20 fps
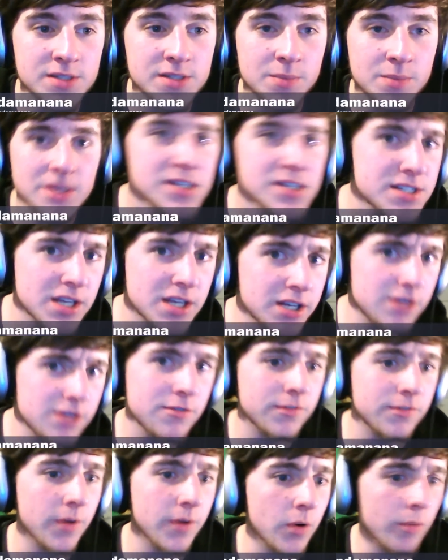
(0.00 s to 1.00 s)
some inside
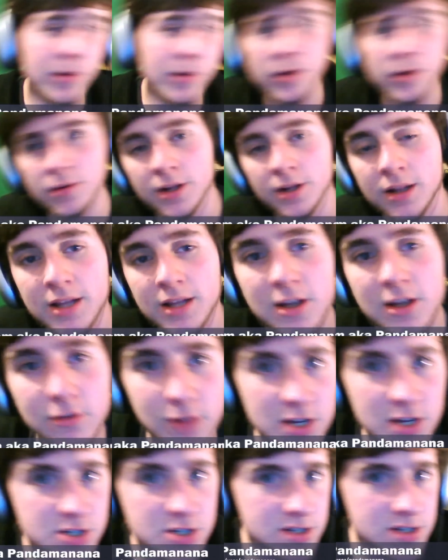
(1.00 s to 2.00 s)
info about League of
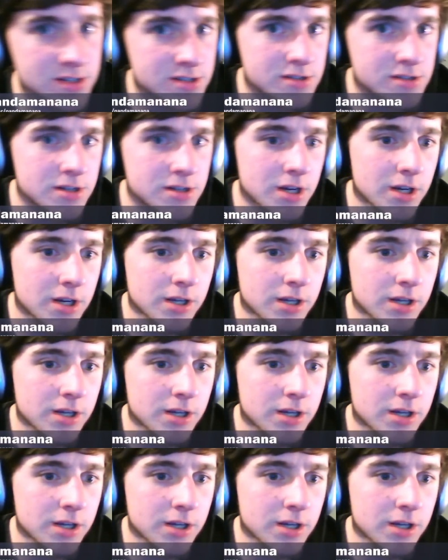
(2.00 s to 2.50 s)
Legends,